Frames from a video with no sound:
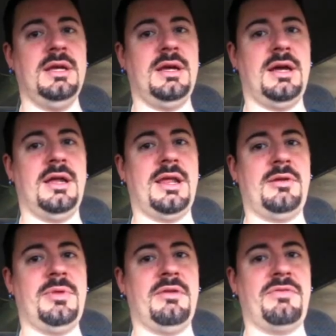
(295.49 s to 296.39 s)
That'll
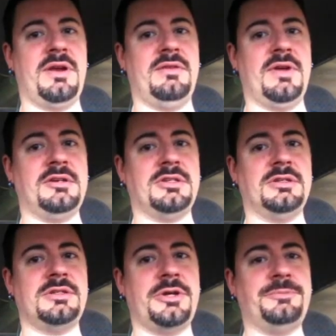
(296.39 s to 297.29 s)
be a fun adventure.
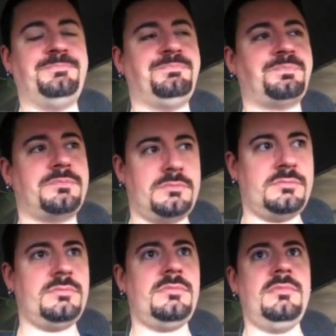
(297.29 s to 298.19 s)
So
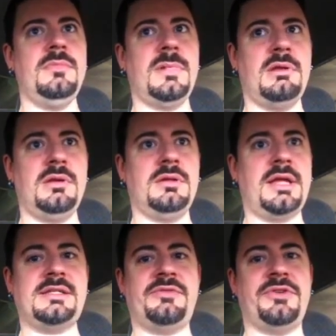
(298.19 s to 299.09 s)

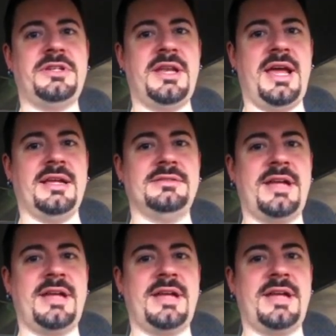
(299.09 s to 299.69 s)
That's it for today.